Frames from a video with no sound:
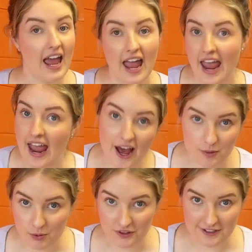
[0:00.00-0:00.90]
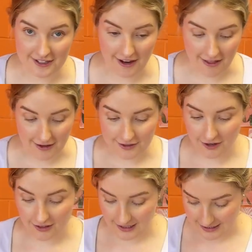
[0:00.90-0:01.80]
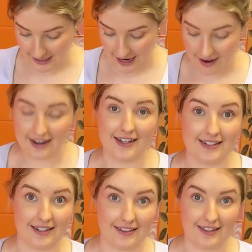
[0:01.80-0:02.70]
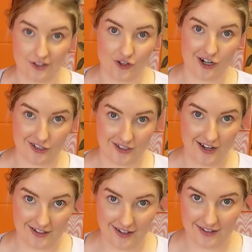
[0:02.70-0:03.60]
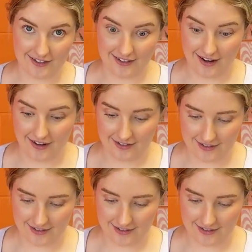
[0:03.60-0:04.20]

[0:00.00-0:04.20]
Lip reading: how to put this together. So let's see how easy the instructions are to understand.